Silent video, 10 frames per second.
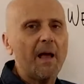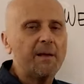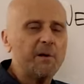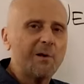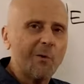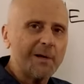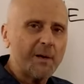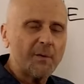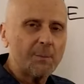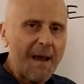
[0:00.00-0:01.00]
and you don't
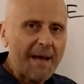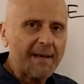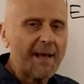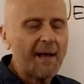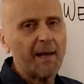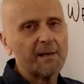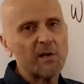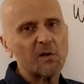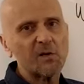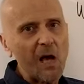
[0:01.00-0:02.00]
even make that as
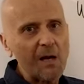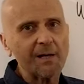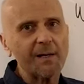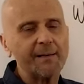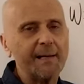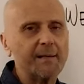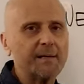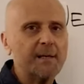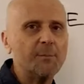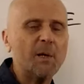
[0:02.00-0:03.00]
a solid
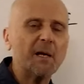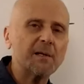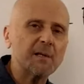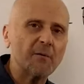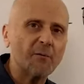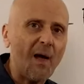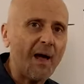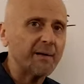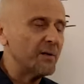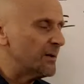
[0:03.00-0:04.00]
identity because in
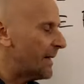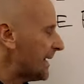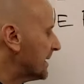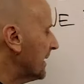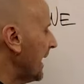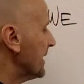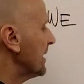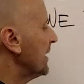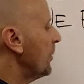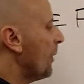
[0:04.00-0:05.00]
fact that's the last
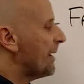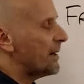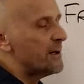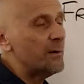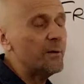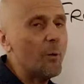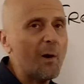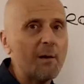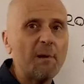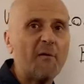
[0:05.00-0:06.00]
thing you want to do you
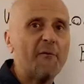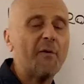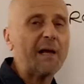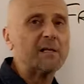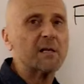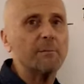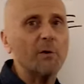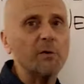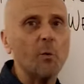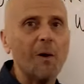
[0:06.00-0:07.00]
want to be
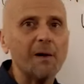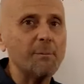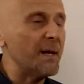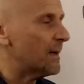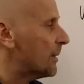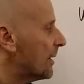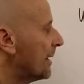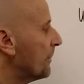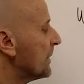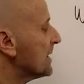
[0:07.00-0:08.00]
flexible you want to be in a,
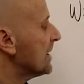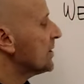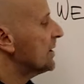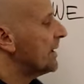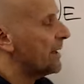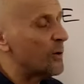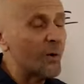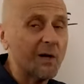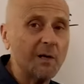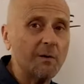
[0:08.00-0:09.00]
in a position that you
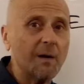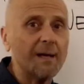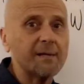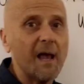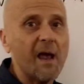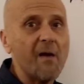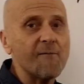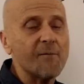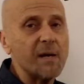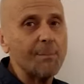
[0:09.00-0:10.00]
can utilize
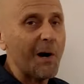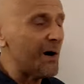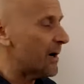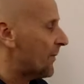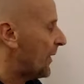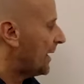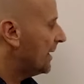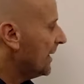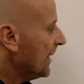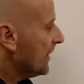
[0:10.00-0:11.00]
every part of it
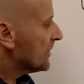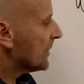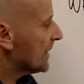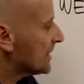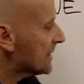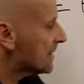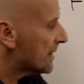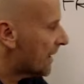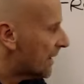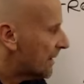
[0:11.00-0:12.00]
so this is
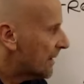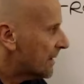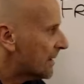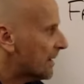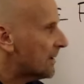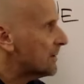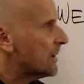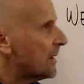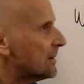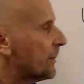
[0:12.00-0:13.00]
the, the,
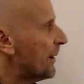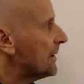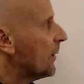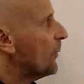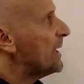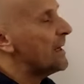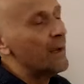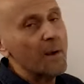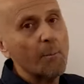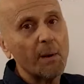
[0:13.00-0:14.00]
the, the part that we
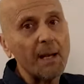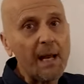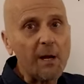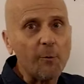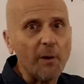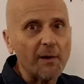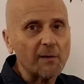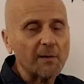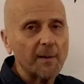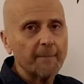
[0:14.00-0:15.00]
play
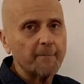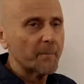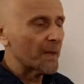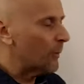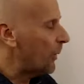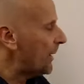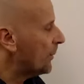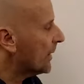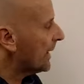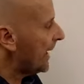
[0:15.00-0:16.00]
with when
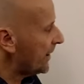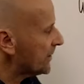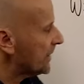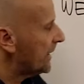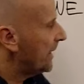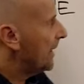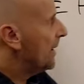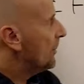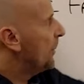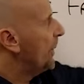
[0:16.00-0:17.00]
we're actually
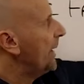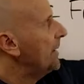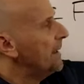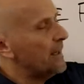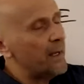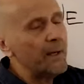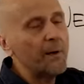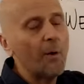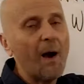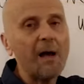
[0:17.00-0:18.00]
putting the
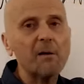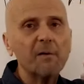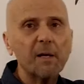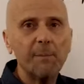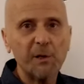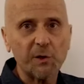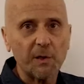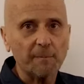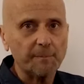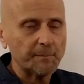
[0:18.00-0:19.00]
ego out of
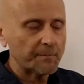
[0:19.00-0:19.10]
commission